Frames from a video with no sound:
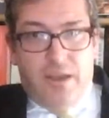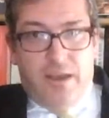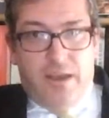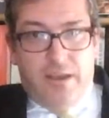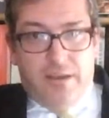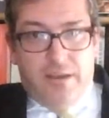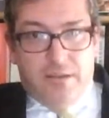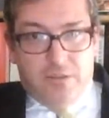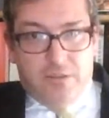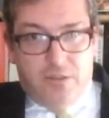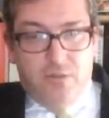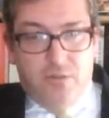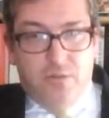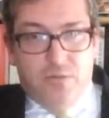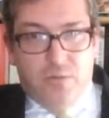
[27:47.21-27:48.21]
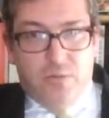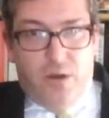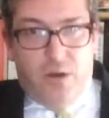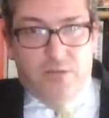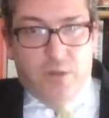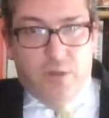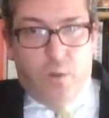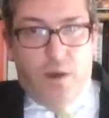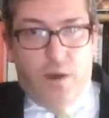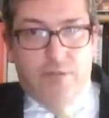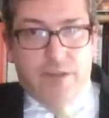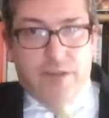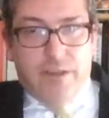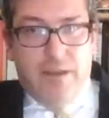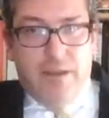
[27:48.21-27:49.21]
to our
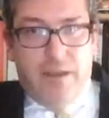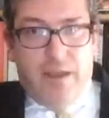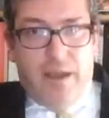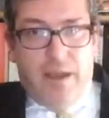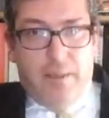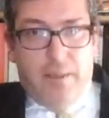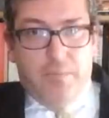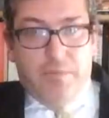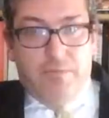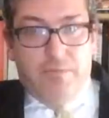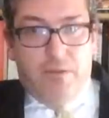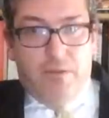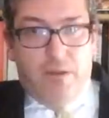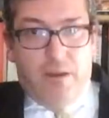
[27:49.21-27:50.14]
inquiry um,